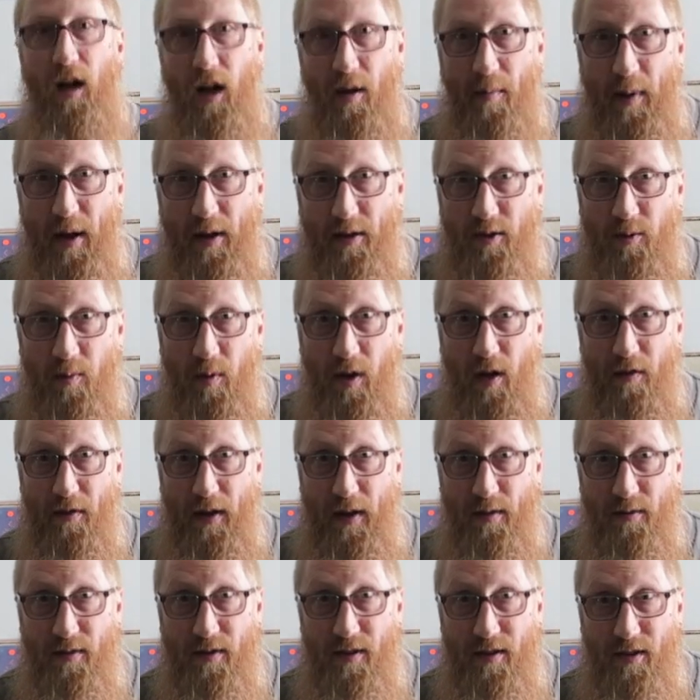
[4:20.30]
about 12
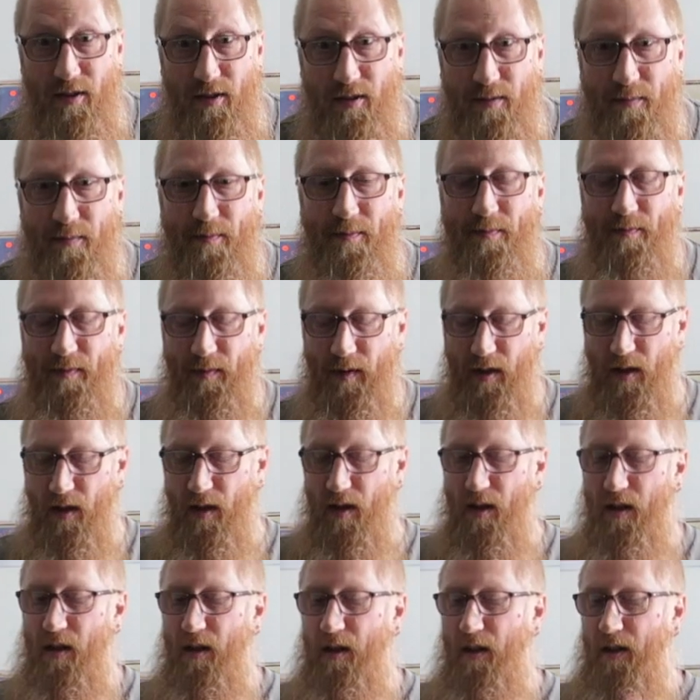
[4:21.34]
ounces.
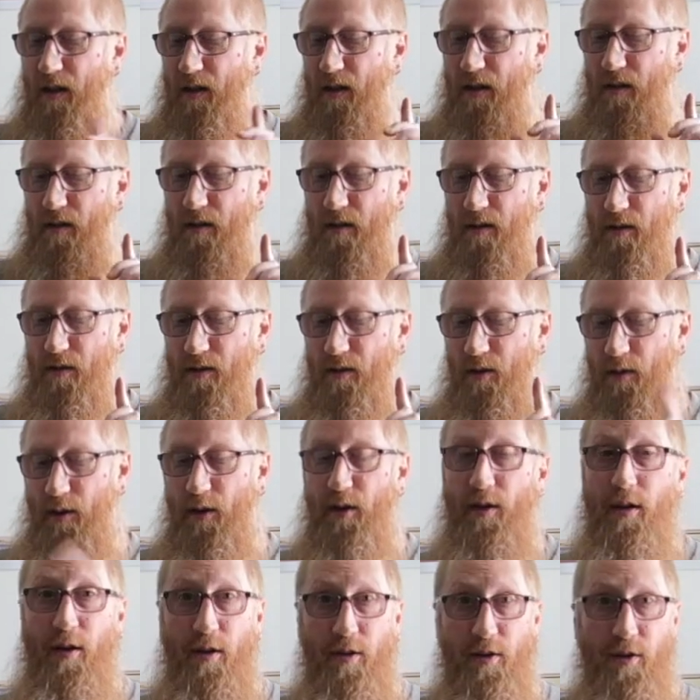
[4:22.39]
So
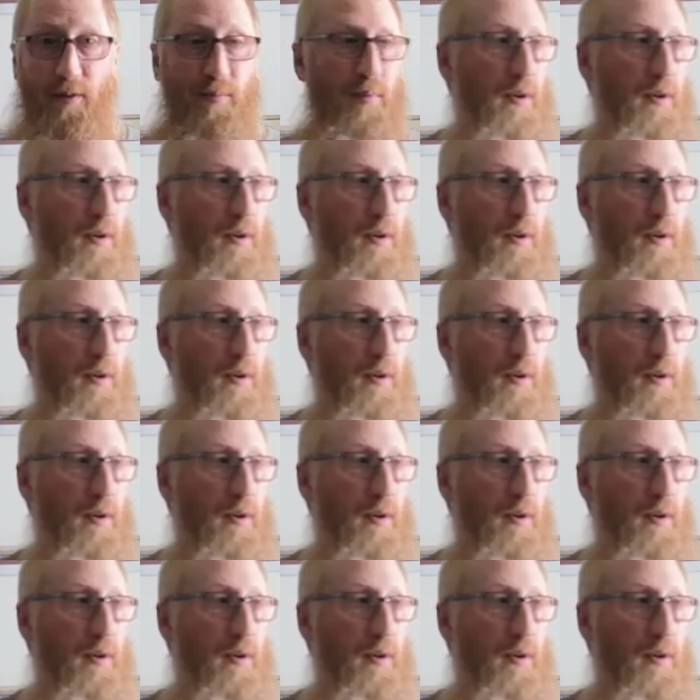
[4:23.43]
there's